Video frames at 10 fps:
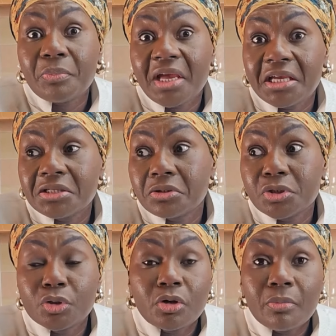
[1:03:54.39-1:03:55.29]
paid or
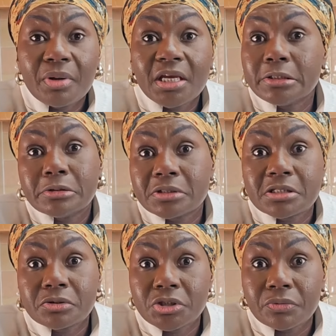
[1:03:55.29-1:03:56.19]
you're not paid, you're
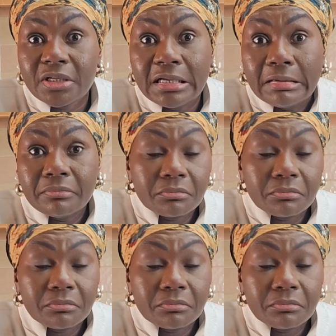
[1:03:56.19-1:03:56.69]
still doing it.